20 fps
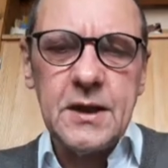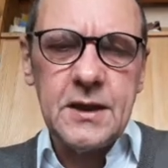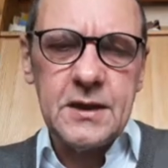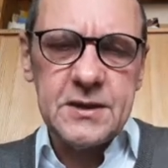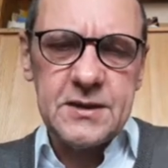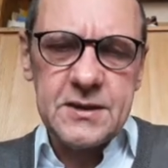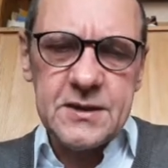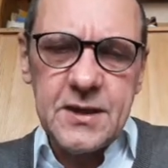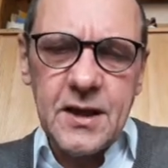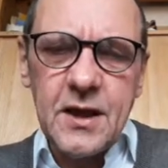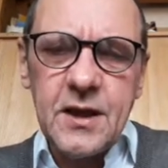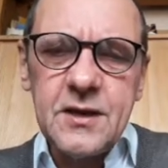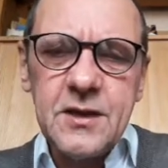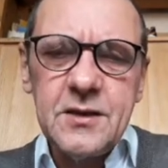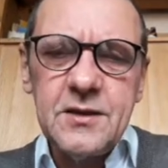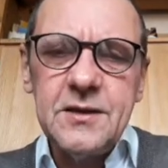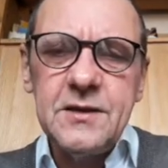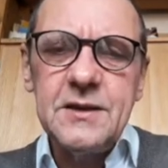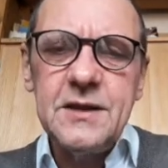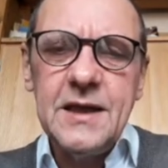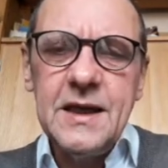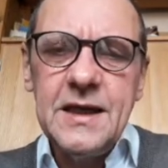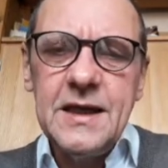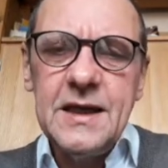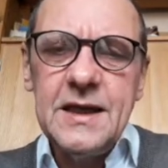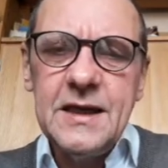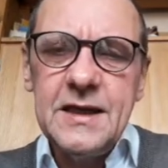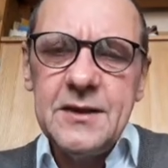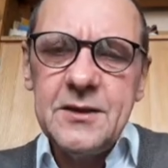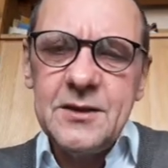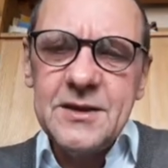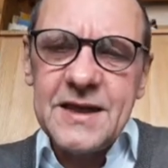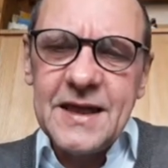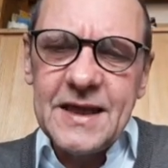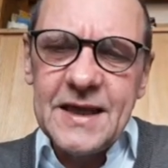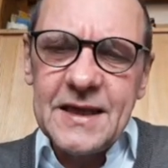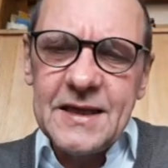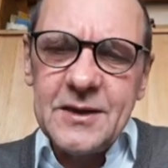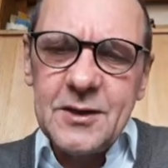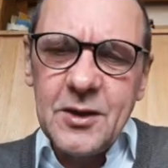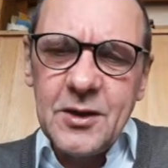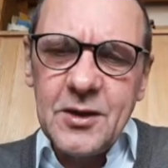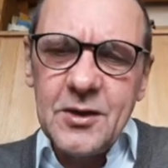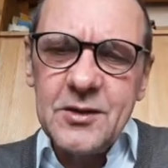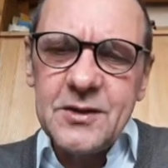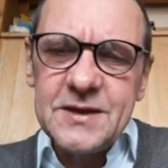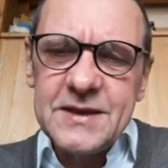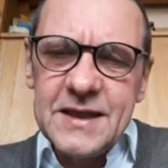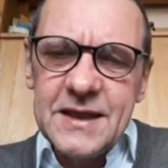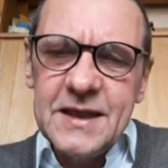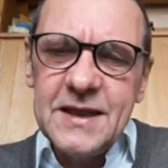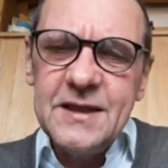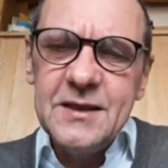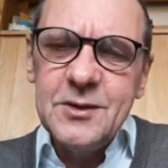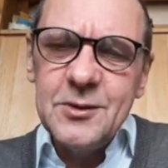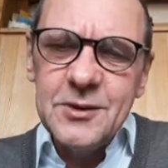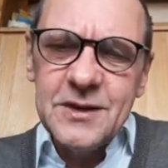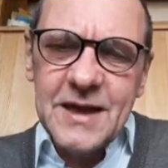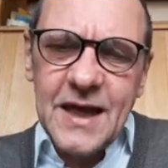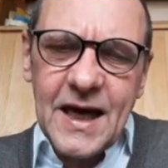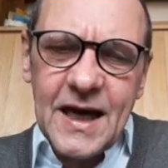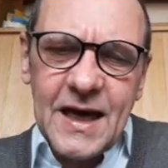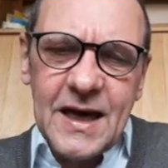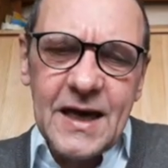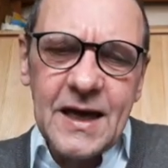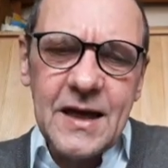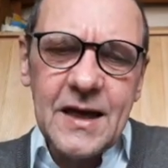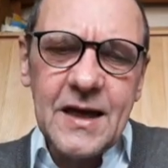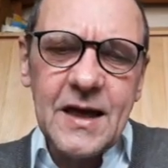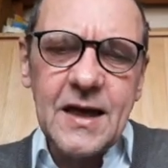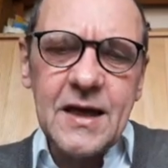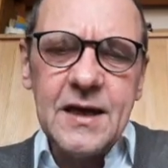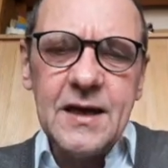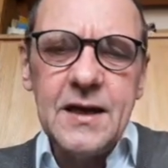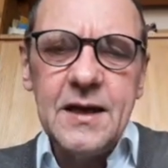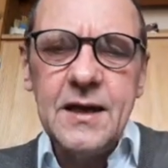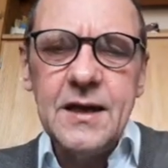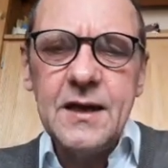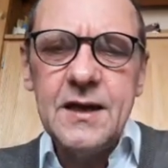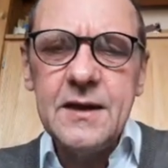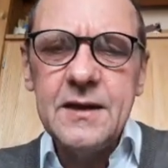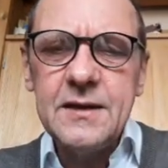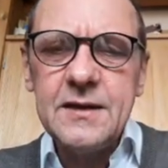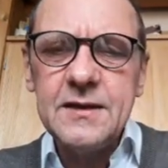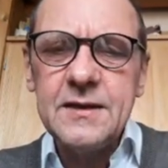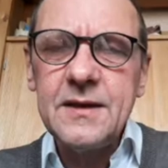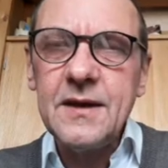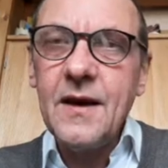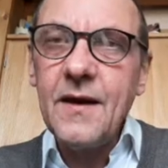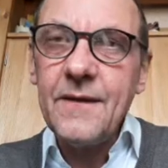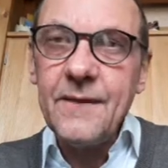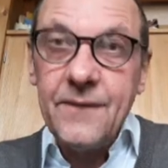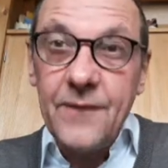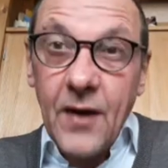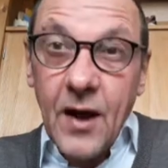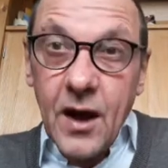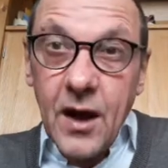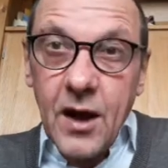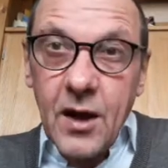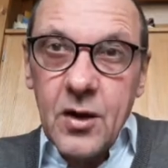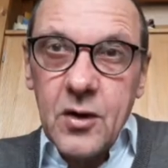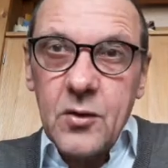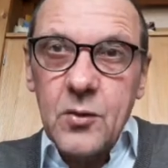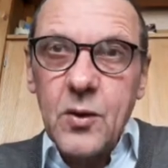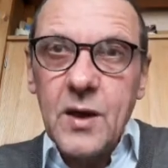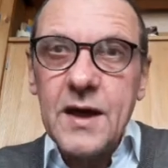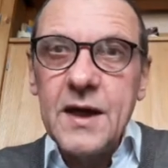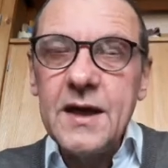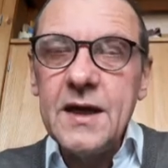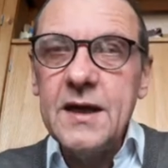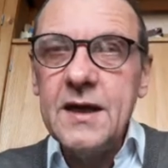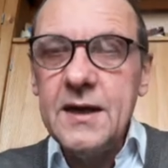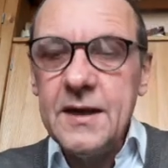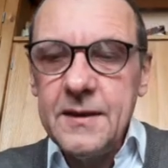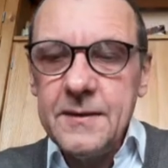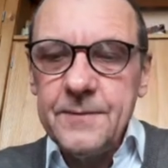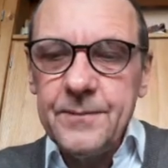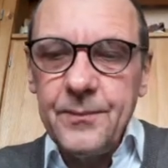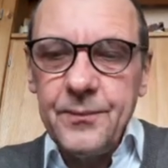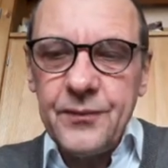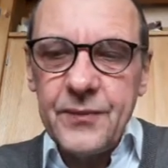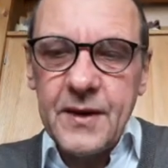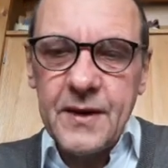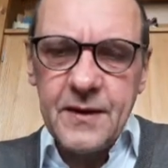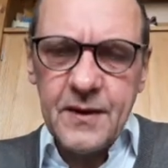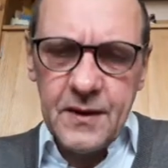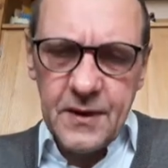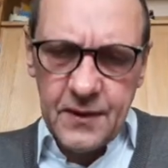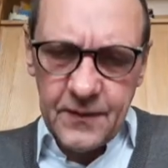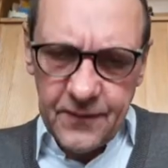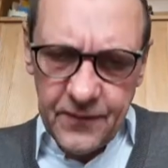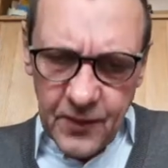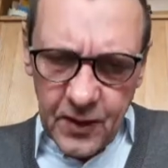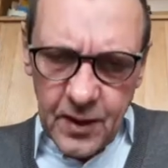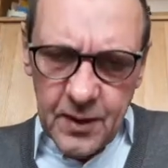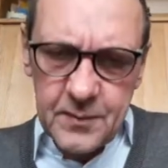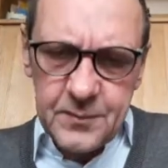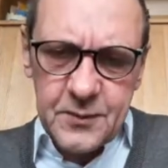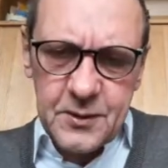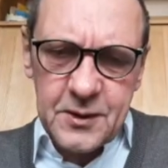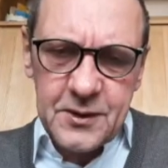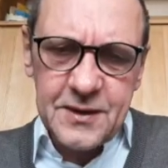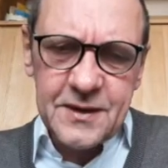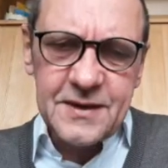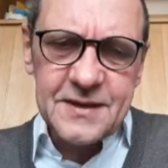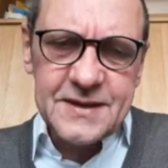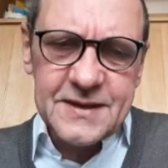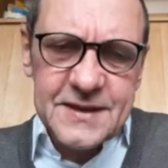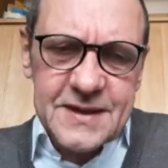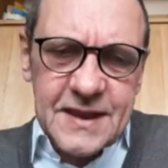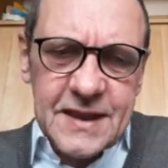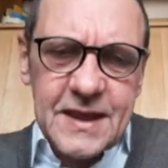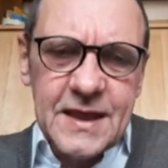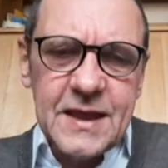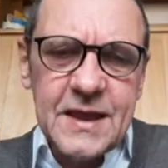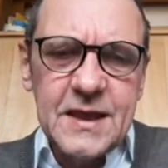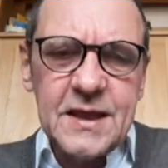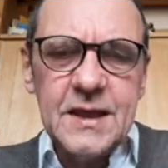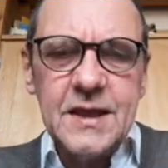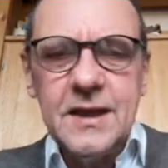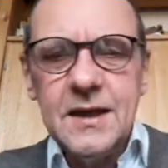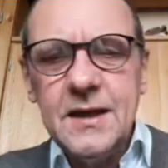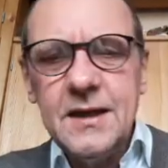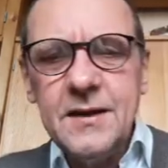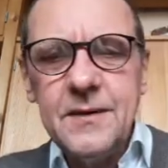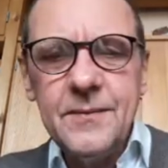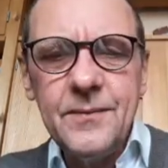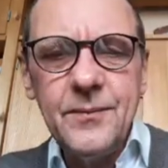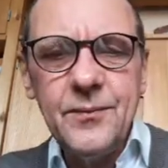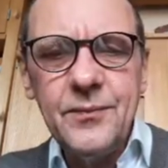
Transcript: Suddenly the day turns into night, far away from the city.